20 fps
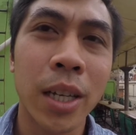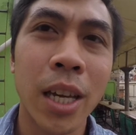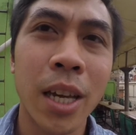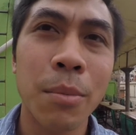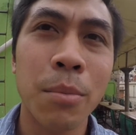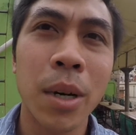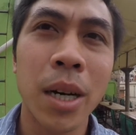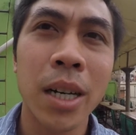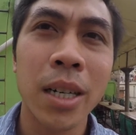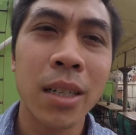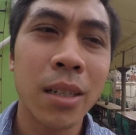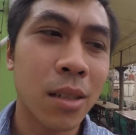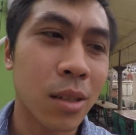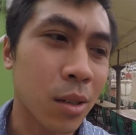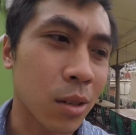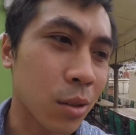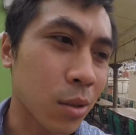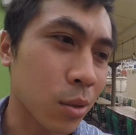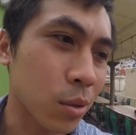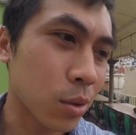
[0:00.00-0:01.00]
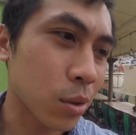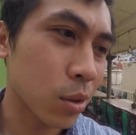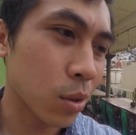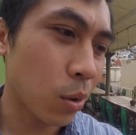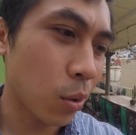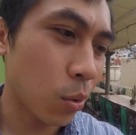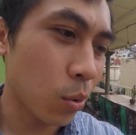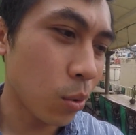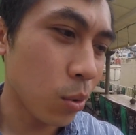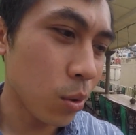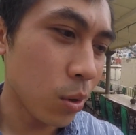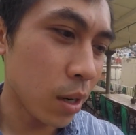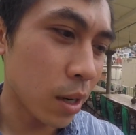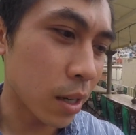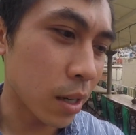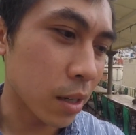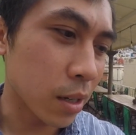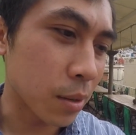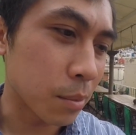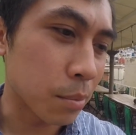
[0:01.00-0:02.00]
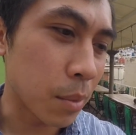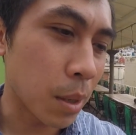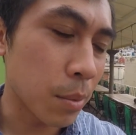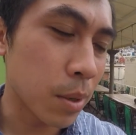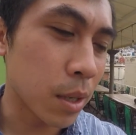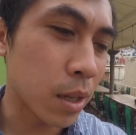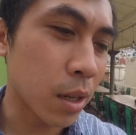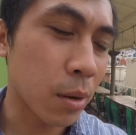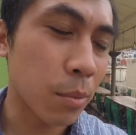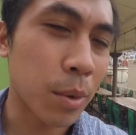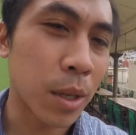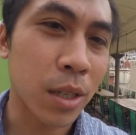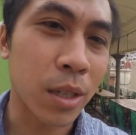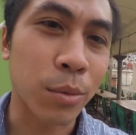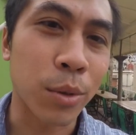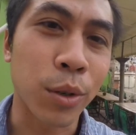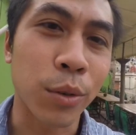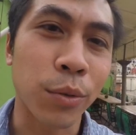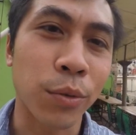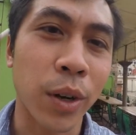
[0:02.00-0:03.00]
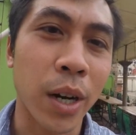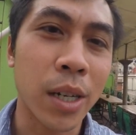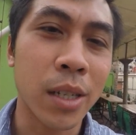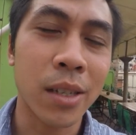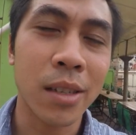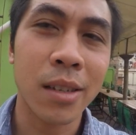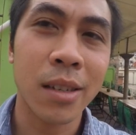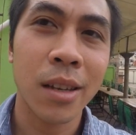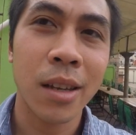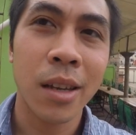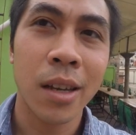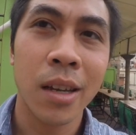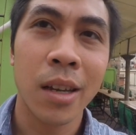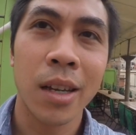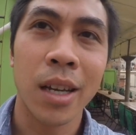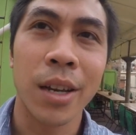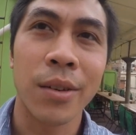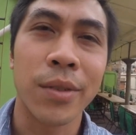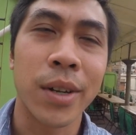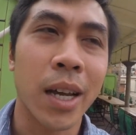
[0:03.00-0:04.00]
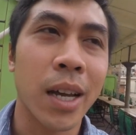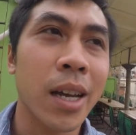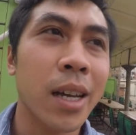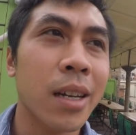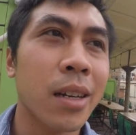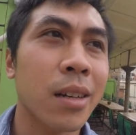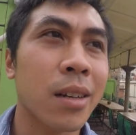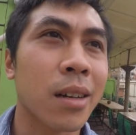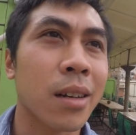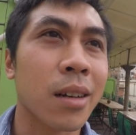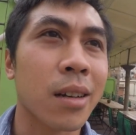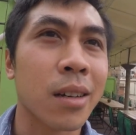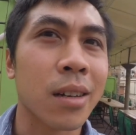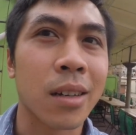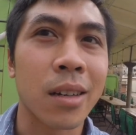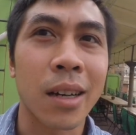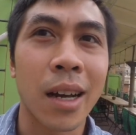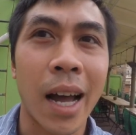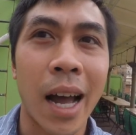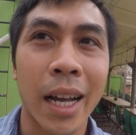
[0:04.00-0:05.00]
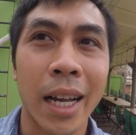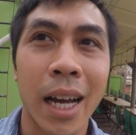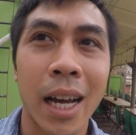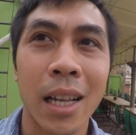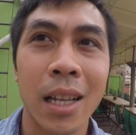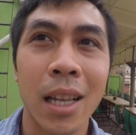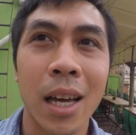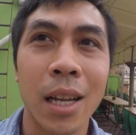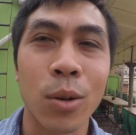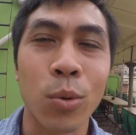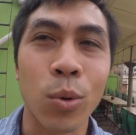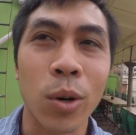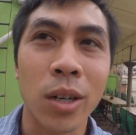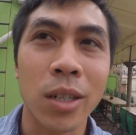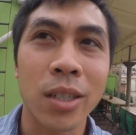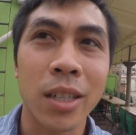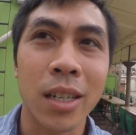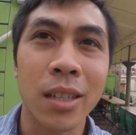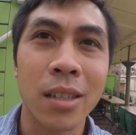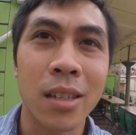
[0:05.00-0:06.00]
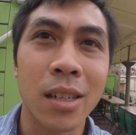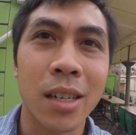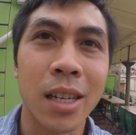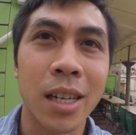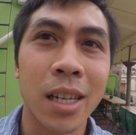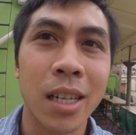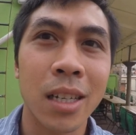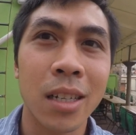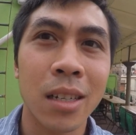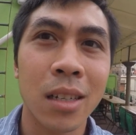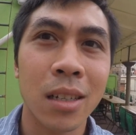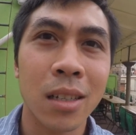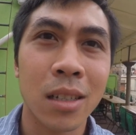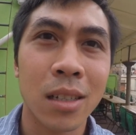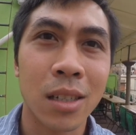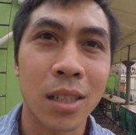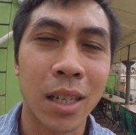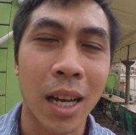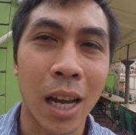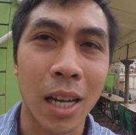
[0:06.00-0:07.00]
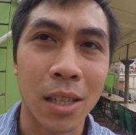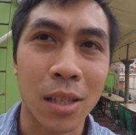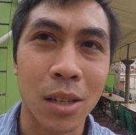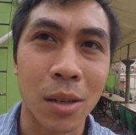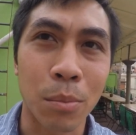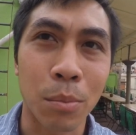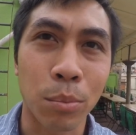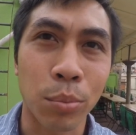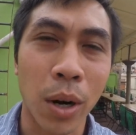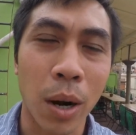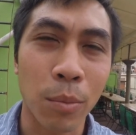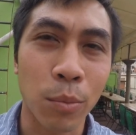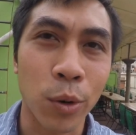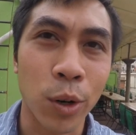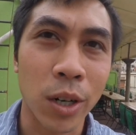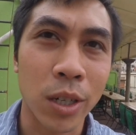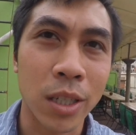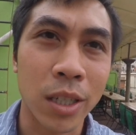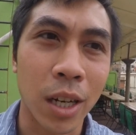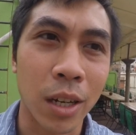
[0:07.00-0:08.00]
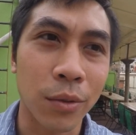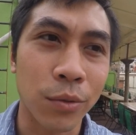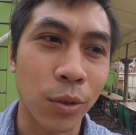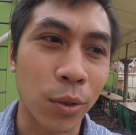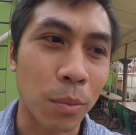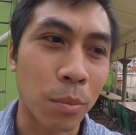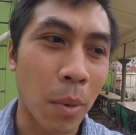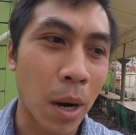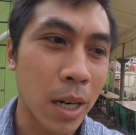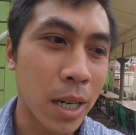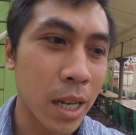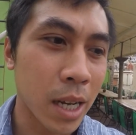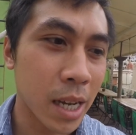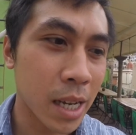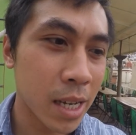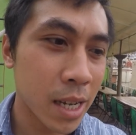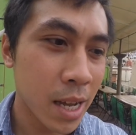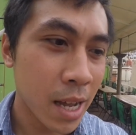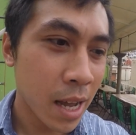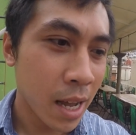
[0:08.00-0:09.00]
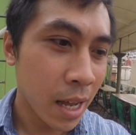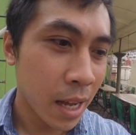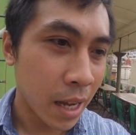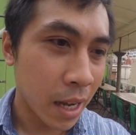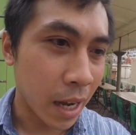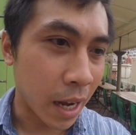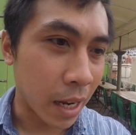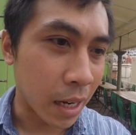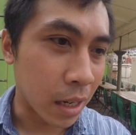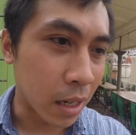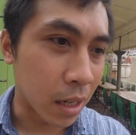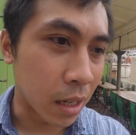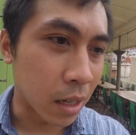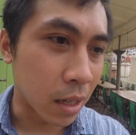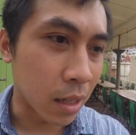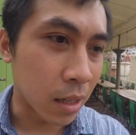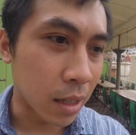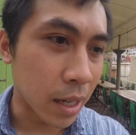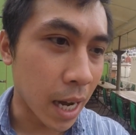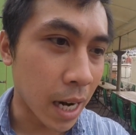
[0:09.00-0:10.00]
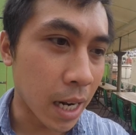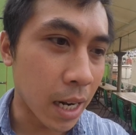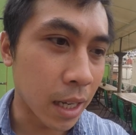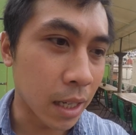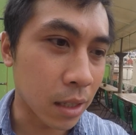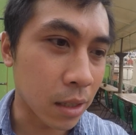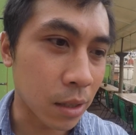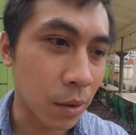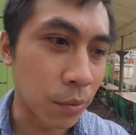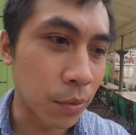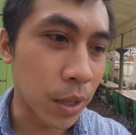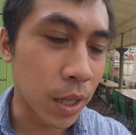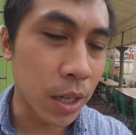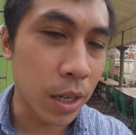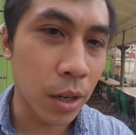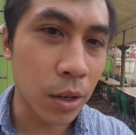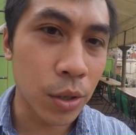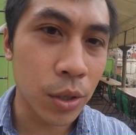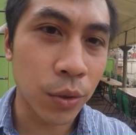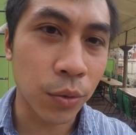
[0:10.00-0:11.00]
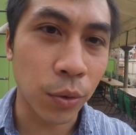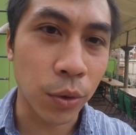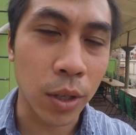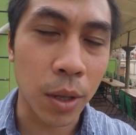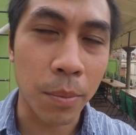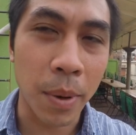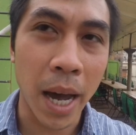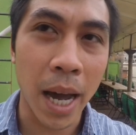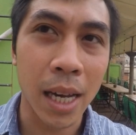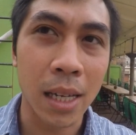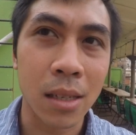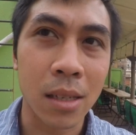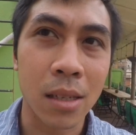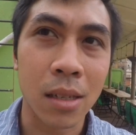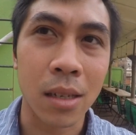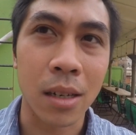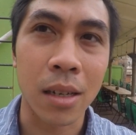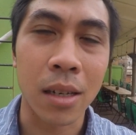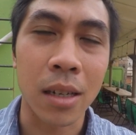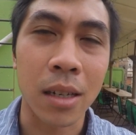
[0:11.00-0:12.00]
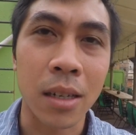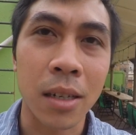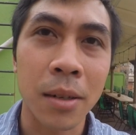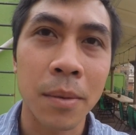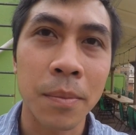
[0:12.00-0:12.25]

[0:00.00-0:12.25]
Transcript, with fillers: came by, so it's cool. Uh, maybe I'll meet some new friends. If not, uh, I got a lot of work done today. Just got some prep work done for Monday and uh, editing some videos for the past uh,